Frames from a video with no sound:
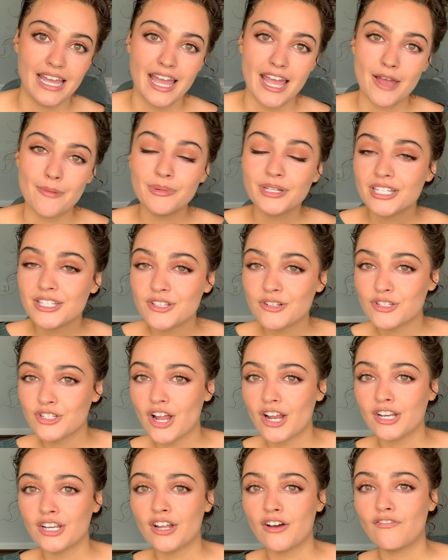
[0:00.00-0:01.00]
And because there's
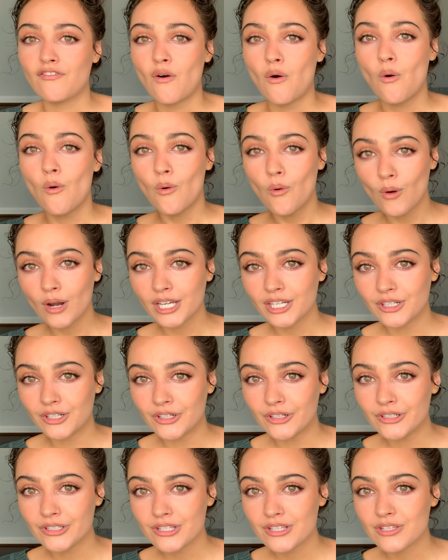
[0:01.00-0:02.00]
not enough
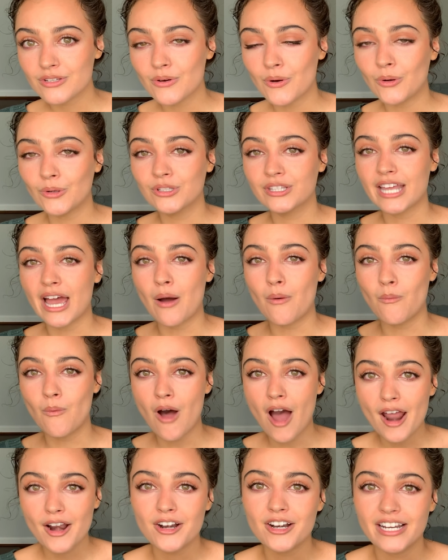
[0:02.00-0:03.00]
oil to hold that
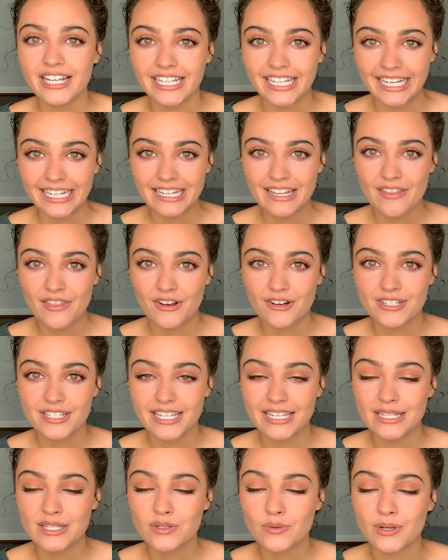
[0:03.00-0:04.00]
water in, their
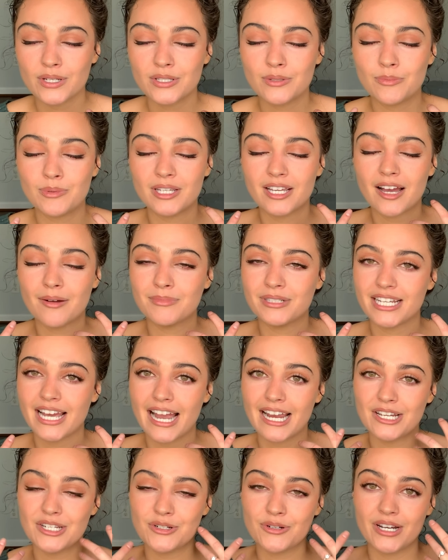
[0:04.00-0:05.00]
skin's going to become
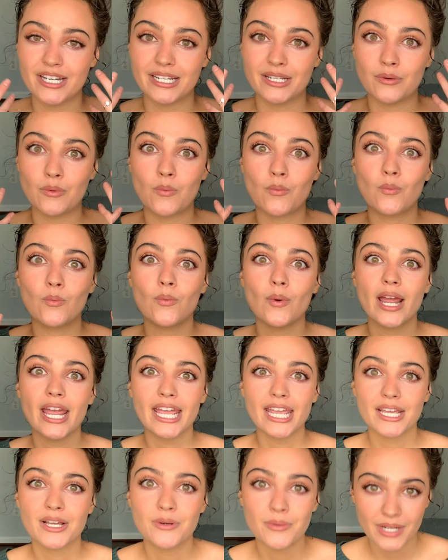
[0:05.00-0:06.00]
dehydrated
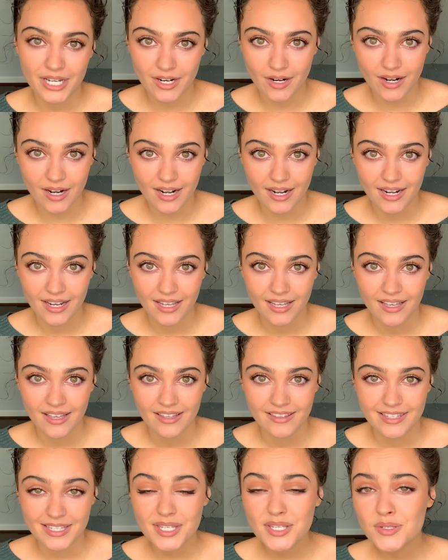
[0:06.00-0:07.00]
way quicker.
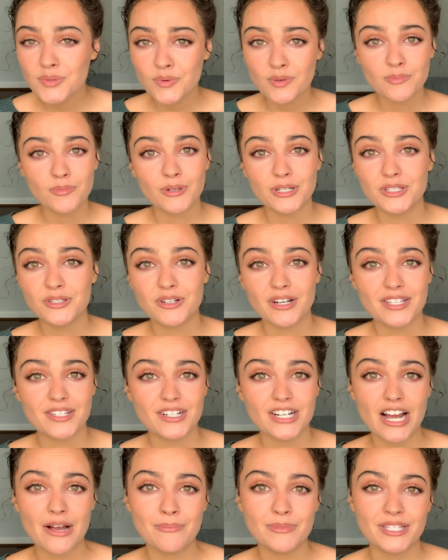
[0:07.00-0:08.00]
This is where
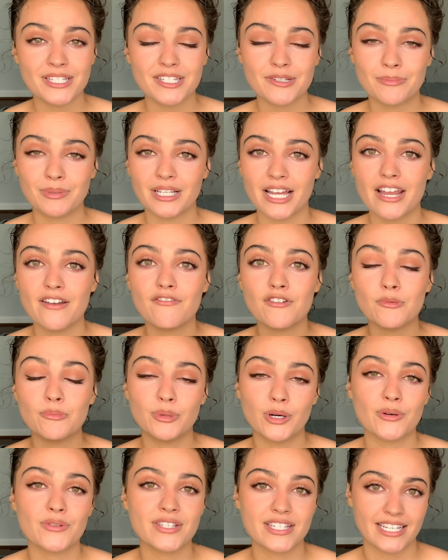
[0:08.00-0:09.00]
moisturizer comes into play for
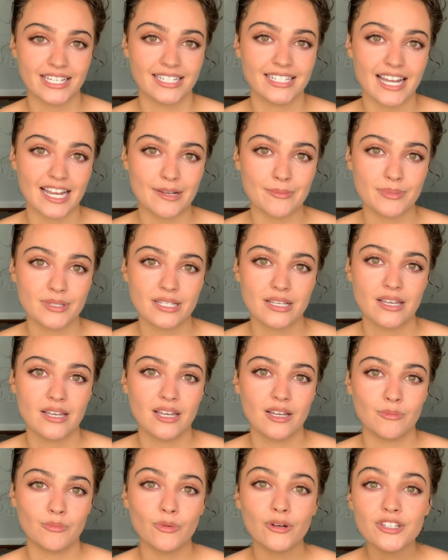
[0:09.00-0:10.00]
both skin types.
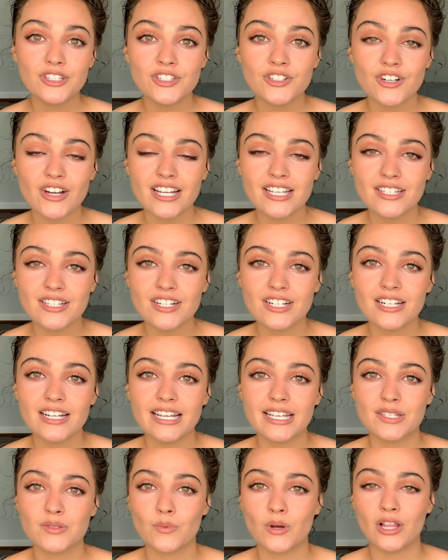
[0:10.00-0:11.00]
Moisturizer
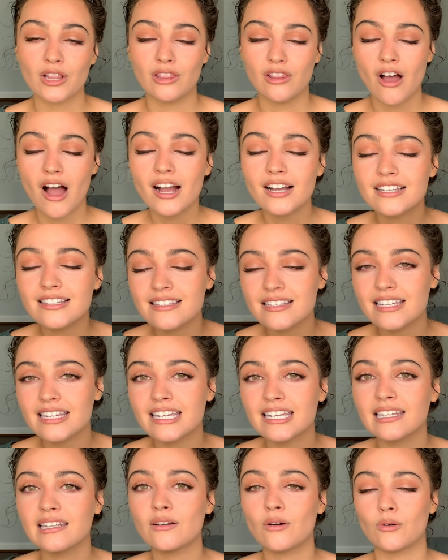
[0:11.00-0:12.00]
is what locks
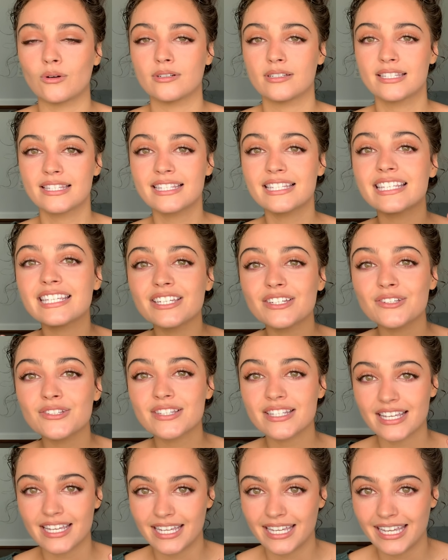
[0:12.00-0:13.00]
in or seals
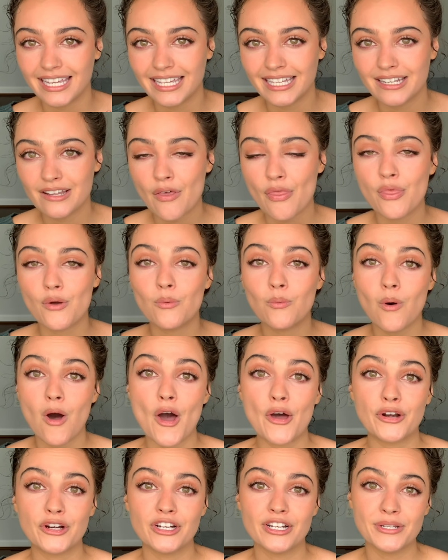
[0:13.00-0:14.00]
in the
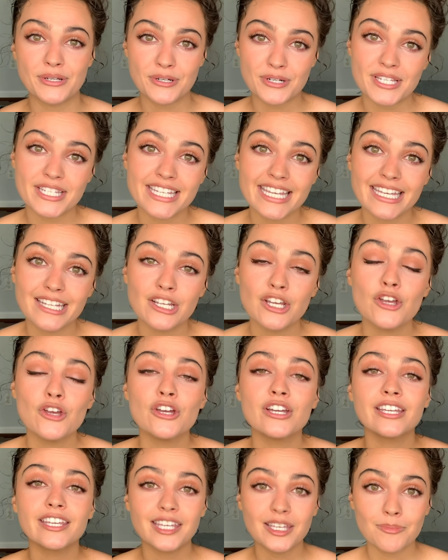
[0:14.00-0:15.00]
water in your skin,
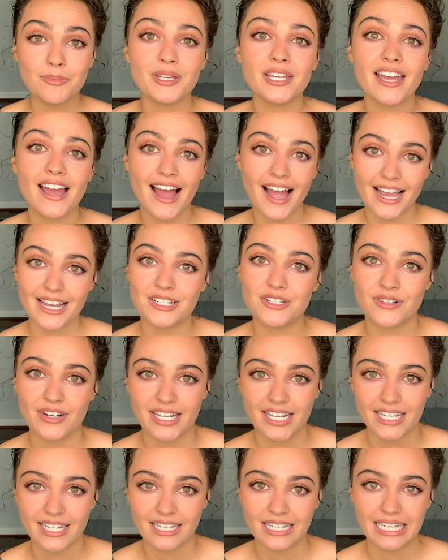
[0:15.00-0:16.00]
keeping it
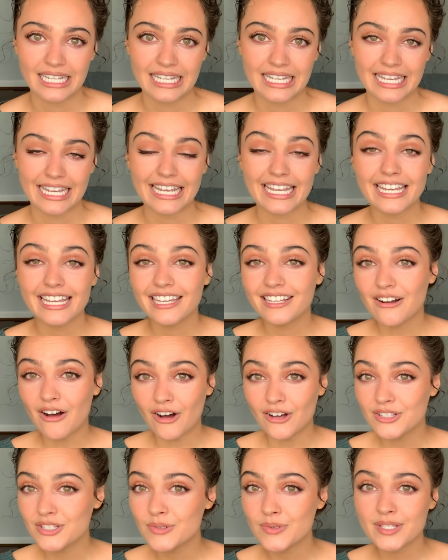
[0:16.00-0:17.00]
hydrated. It
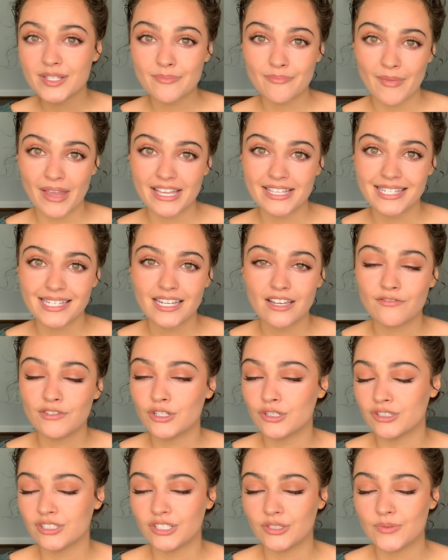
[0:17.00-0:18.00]
also is amazing if
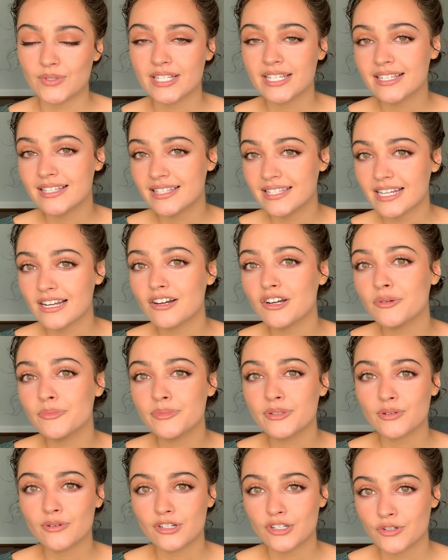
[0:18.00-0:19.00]
you're using
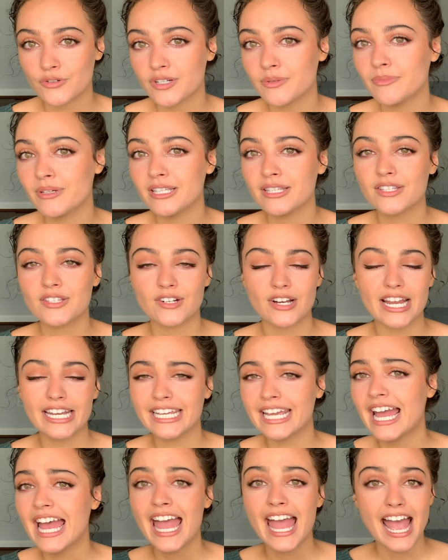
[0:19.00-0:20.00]
serums or treatments or
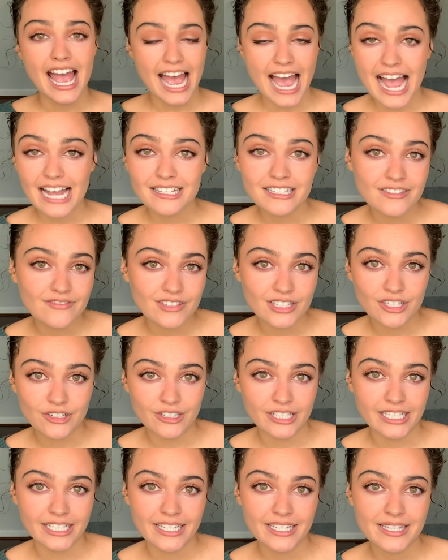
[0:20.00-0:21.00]
any active
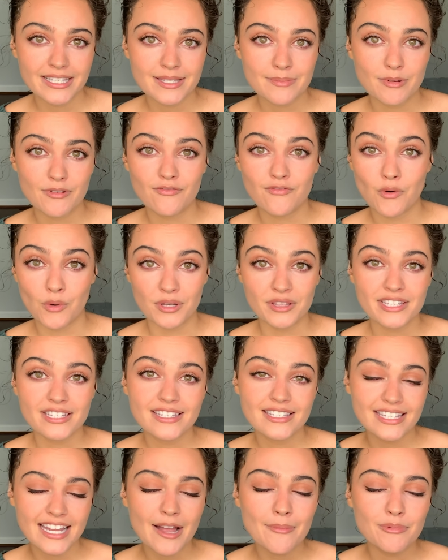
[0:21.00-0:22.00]
ingredients before this
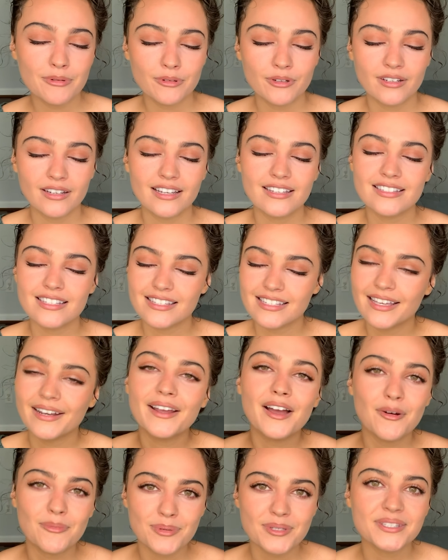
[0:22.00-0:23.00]
step, because it's going to
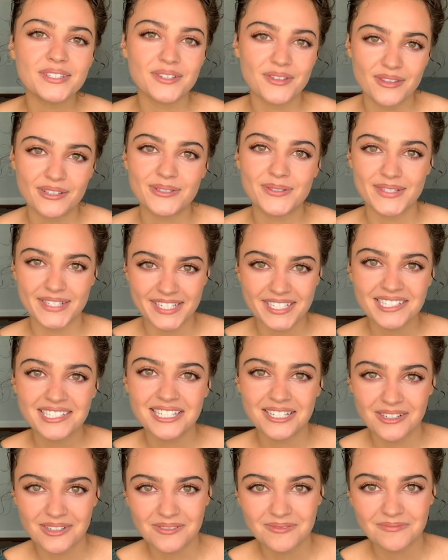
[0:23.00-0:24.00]
help seal those in too.